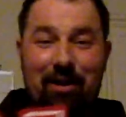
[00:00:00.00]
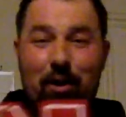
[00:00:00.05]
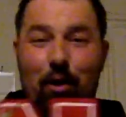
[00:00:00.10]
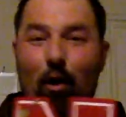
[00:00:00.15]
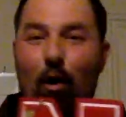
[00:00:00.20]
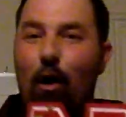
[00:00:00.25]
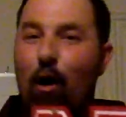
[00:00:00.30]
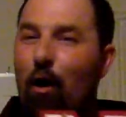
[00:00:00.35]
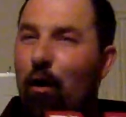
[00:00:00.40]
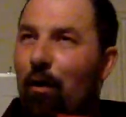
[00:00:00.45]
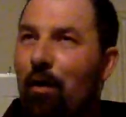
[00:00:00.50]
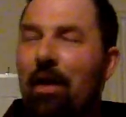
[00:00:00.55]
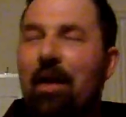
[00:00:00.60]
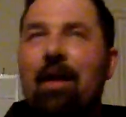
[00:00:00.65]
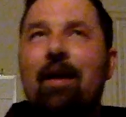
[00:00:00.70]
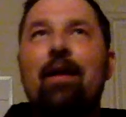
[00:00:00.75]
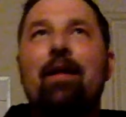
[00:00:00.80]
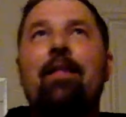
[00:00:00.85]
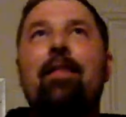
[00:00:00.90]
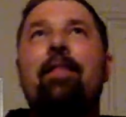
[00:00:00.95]
you know, all
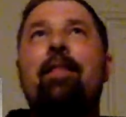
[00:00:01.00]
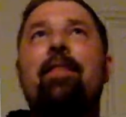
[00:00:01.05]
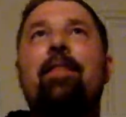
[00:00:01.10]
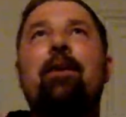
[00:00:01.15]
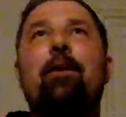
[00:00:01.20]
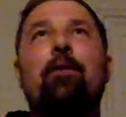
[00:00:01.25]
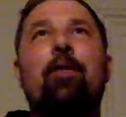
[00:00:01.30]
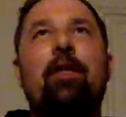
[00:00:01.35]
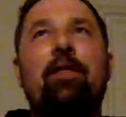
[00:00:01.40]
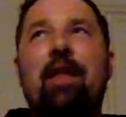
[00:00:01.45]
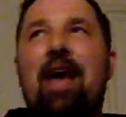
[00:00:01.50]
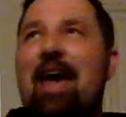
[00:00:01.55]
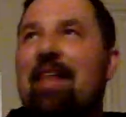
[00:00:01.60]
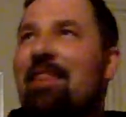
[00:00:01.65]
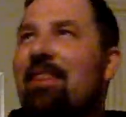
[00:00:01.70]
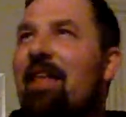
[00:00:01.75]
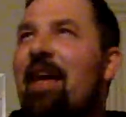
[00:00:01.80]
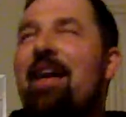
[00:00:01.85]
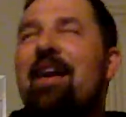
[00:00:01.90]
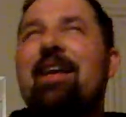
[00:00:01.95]
the
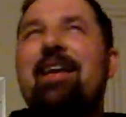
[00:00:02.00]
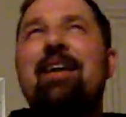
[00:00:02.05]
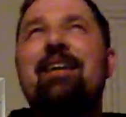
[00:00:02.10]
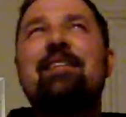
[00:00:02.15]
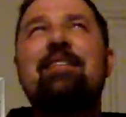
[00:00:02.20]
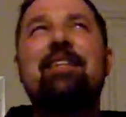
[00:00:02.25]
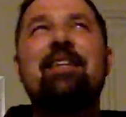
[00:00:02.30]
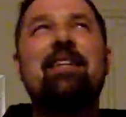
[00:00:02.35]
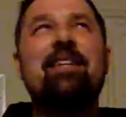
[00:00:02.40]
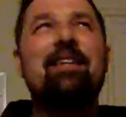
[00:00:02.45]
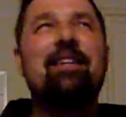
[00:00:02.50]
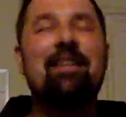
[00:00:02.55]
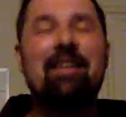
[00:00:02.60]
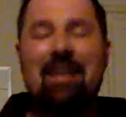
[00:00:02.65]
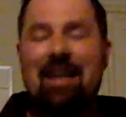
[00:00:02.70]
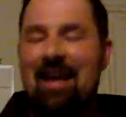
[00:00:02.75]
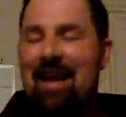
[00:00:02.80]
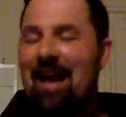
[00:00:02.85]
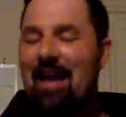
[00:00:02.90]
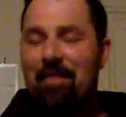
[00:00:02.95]
athletics and
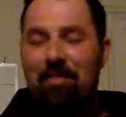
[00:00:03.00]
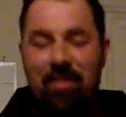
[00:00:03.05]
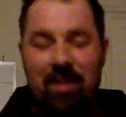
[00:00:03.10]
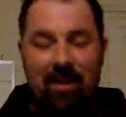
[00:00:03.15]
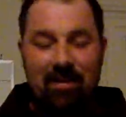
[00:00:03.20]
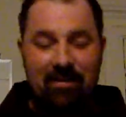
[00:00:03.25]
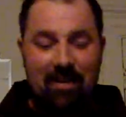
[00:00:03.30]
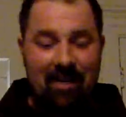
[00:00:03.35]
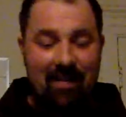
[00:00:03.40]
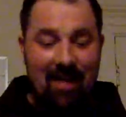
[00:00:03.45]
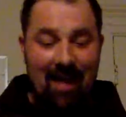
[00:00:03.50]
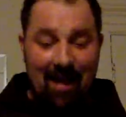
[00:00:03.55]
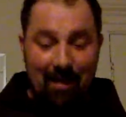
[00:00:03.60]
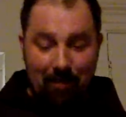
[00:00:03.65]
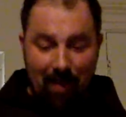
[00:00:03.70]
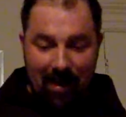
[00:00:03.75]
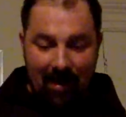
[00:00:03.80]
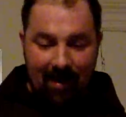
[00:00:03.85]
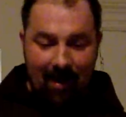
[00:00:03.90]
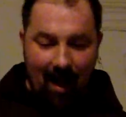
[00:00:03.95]
things like that, and
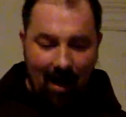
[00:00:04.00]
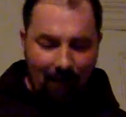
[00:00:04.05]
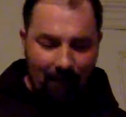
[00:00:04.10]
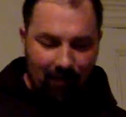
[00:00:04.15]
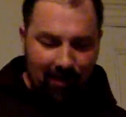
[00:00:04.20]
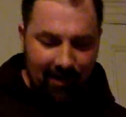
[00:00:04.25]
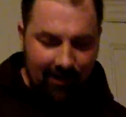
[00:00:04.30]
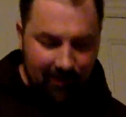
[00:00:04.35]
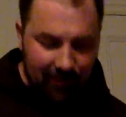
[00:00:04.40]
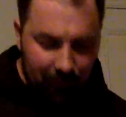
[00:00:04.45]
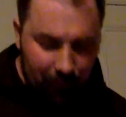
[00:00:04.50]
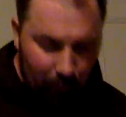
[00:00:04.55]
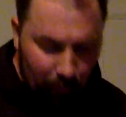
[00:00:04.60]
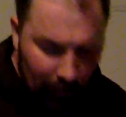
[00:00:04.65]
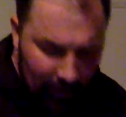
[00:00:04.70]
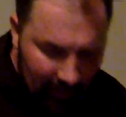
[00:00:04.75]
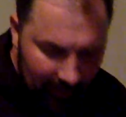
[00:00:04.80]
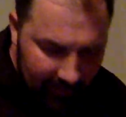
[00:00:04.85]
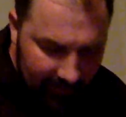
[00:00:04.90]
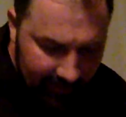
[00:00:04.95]
my confidence
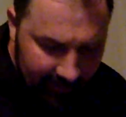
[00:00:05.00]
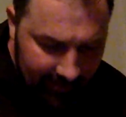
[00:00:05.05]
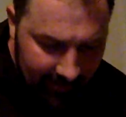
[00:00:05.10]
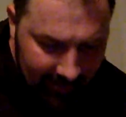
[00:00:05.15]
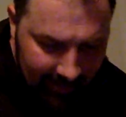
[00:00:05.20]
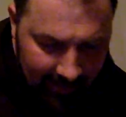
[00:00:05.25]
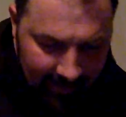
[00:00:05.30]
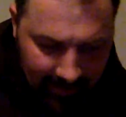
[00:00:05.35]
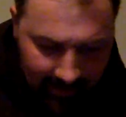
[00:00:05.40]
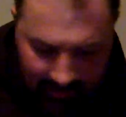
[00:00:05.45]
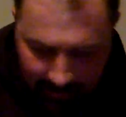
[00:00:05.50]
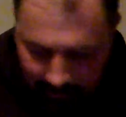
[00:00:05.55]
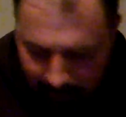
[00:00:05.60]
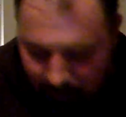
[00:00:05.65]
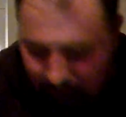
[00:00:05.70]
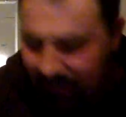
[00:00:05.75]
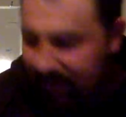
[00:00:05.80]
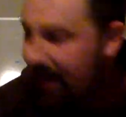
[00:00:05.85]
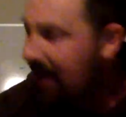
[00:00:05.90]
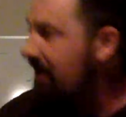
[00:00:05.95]
really
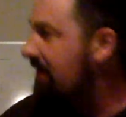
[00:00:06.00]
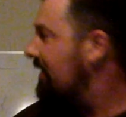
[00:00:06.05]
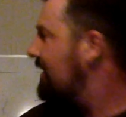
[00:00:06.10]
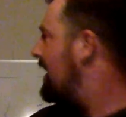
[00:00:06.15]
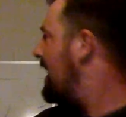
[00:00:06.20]
began to